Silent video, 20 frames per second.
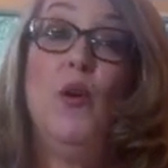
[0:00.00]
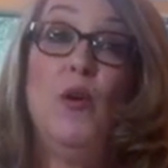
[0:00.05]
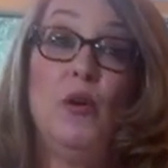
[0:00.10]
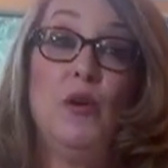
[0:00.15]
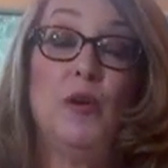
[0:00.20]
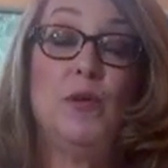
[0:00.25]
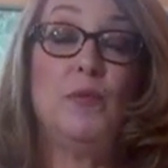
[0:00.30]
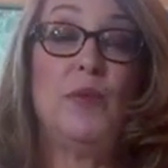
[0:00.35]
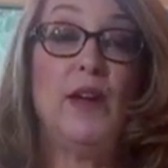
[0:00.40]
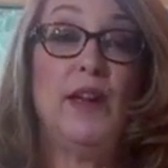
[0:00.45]

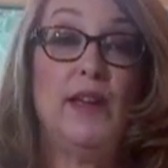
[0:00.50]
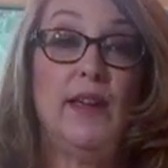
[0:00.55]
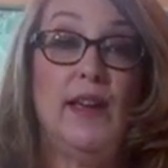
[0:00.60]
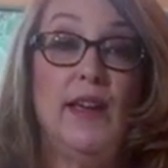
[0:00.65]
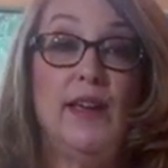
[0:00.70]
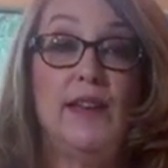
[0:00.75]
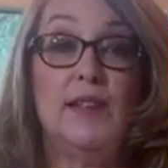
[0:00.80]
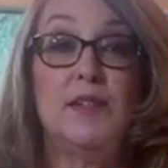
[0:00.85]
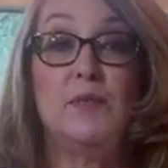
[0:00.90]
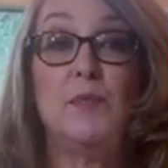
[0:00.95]
or in my
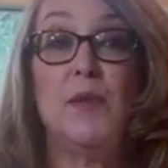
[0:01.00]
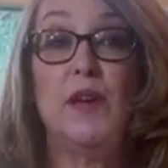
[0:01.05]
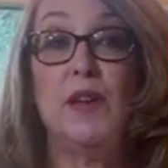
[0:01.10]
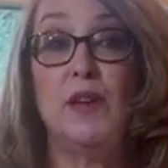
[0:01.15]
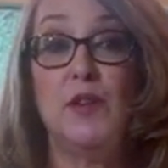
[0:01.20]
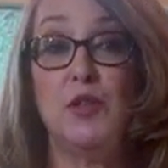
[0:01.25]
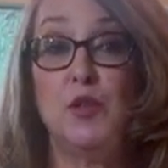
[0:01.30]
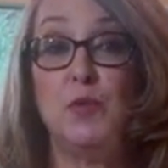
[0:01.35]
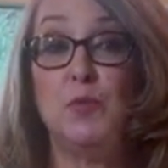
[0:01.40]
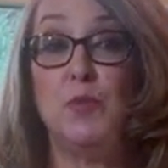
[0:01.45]
case, my
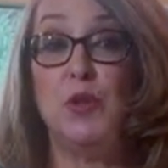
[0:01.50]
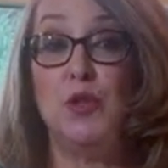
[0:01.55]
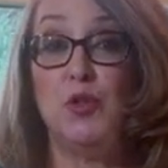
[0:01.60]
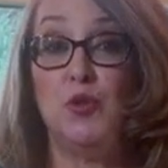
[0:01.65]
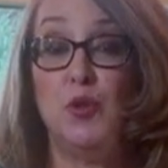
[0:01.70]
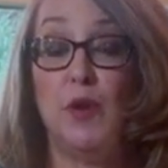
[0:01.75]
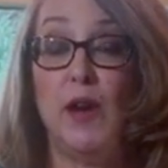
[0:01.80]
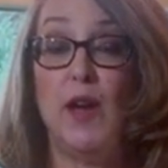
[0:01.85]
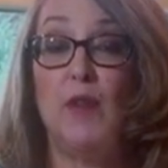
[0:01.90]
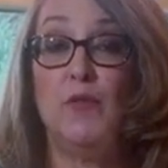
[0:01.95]

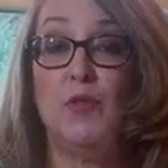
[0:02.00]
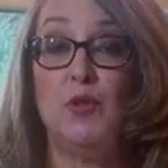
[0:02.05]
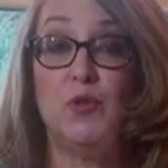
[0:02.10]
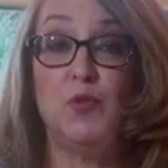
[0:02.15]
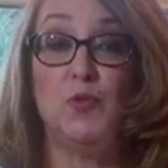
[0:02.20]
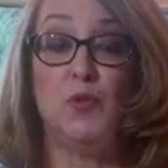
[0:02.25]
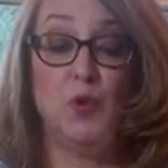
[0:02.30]
husband travels